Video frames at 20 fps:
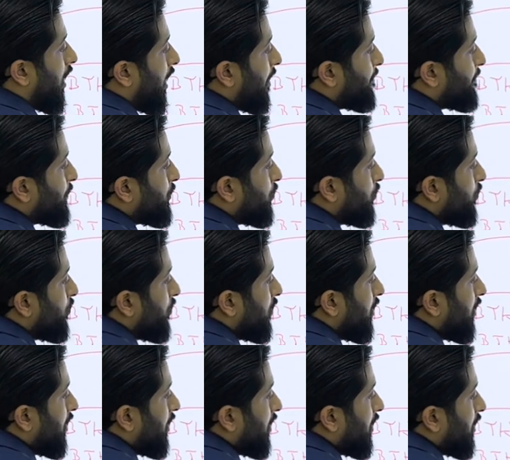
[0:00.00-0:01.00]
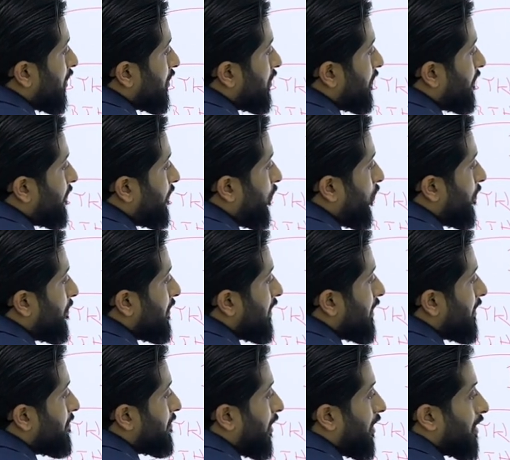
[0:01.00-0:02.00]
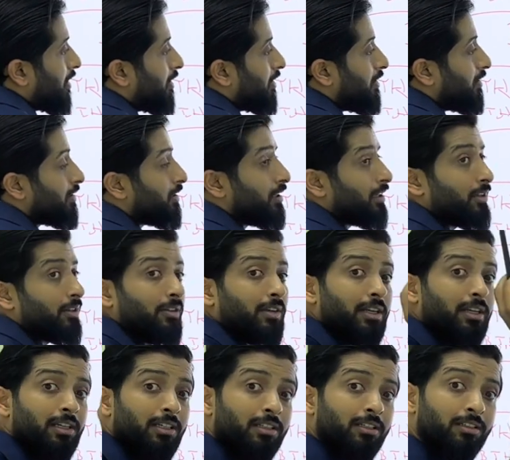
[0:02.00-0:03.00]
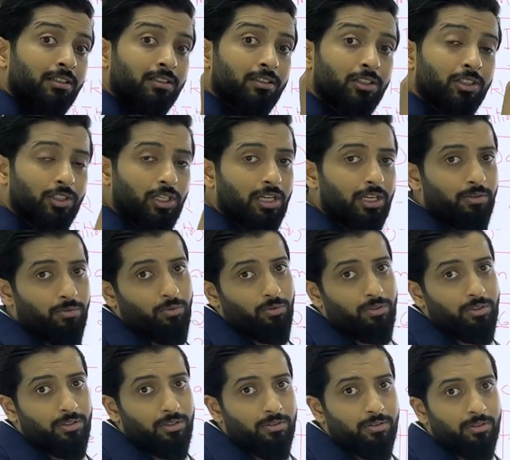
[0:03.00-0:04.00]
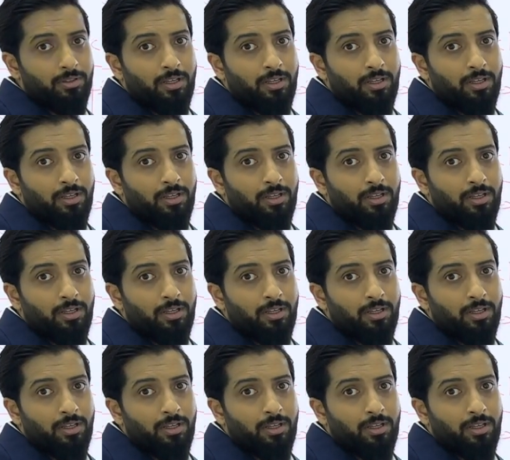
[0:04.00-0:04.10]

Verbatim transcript: up to the 4 million mark considering Cherrywoods.